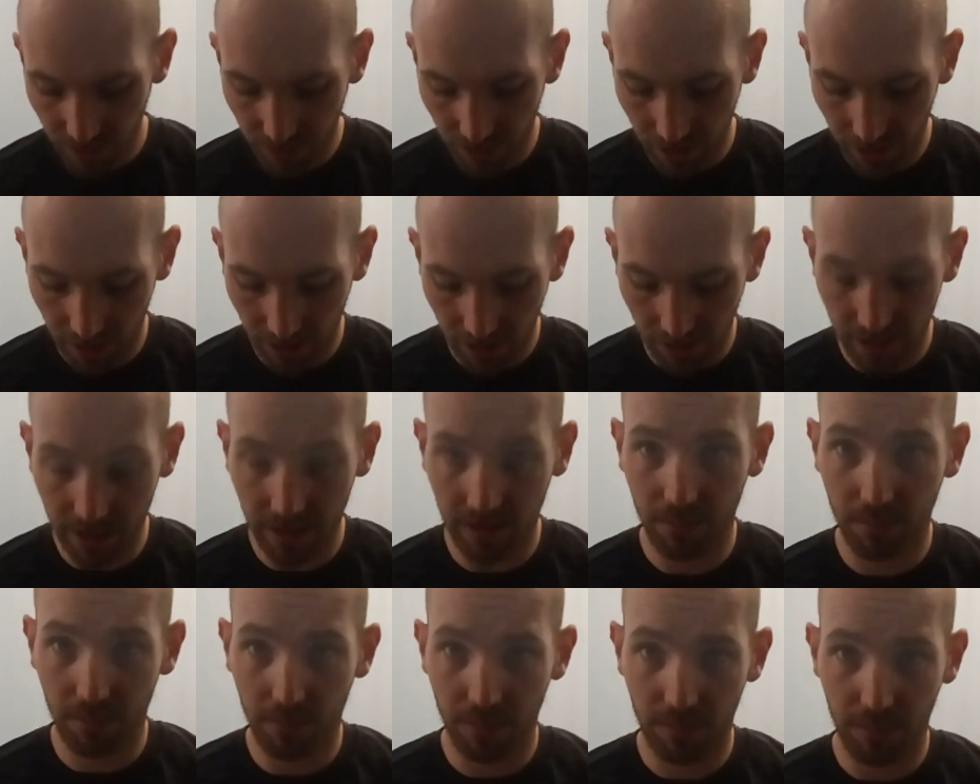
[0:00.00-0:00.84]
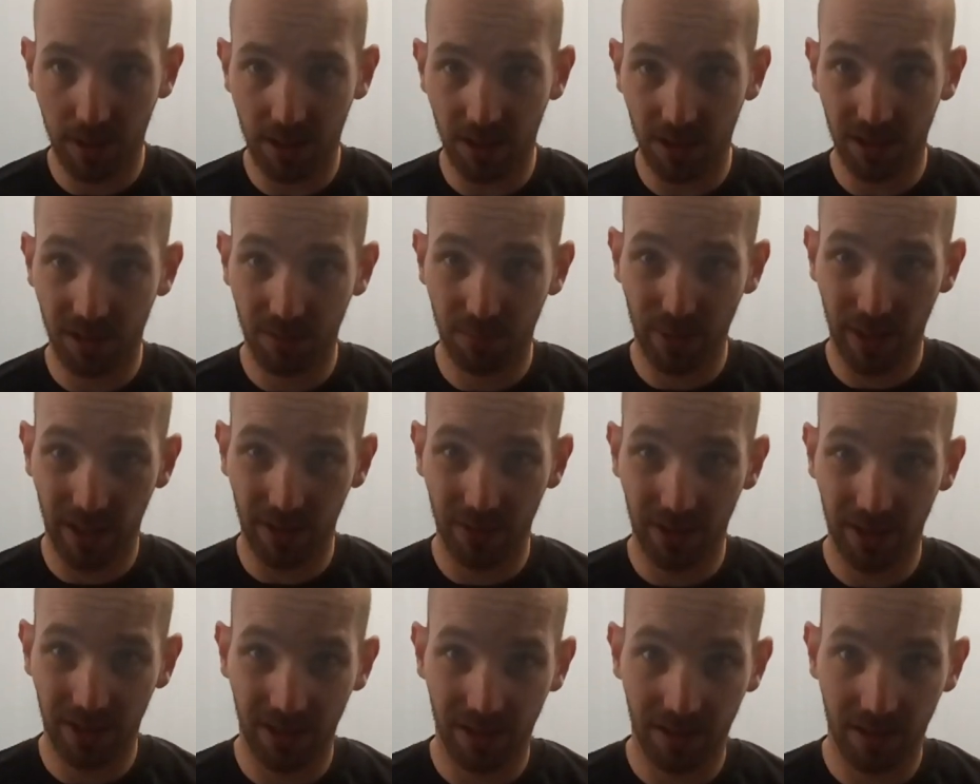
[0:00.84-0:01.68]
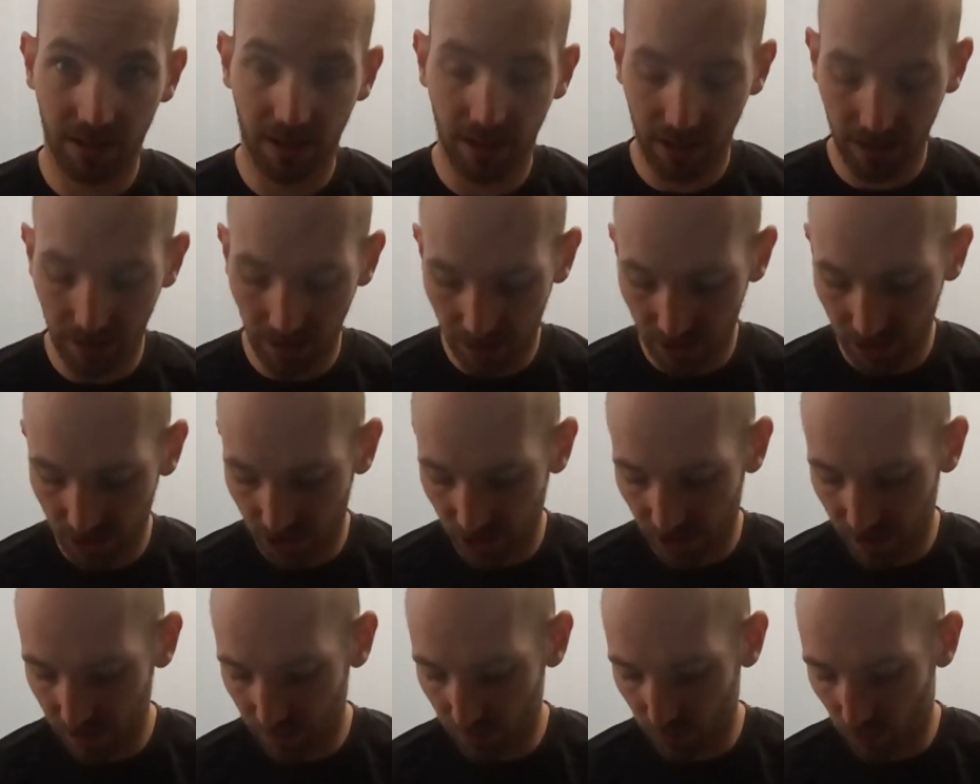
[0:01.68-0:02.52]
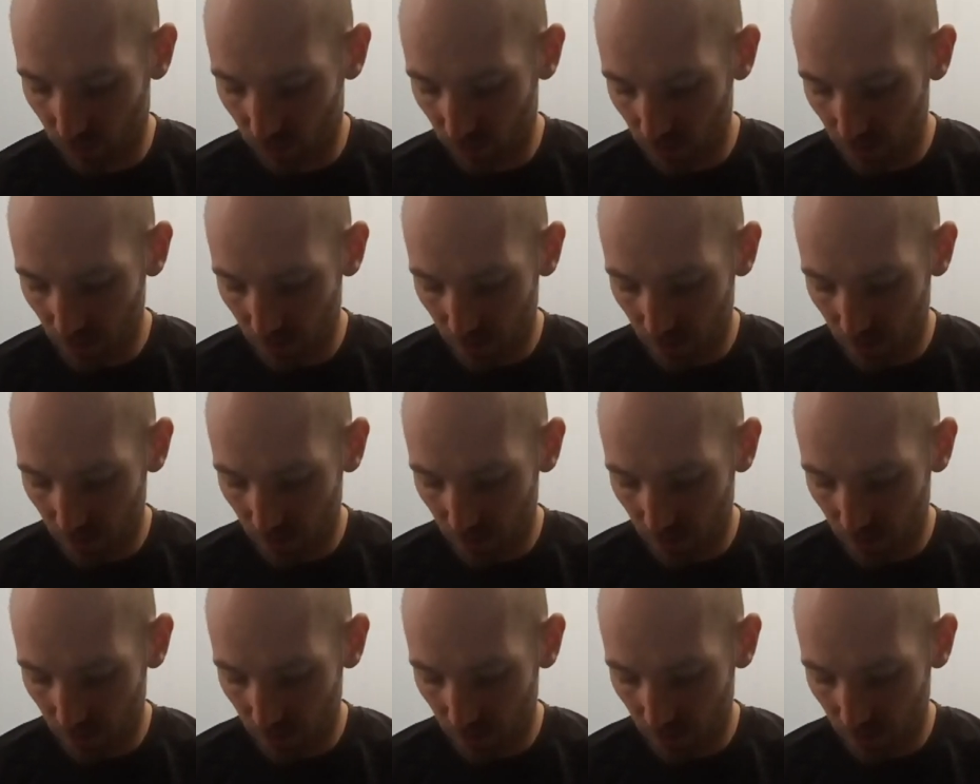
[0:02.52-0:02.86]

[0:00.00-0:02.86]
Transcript: because the batteries is not exchangeable.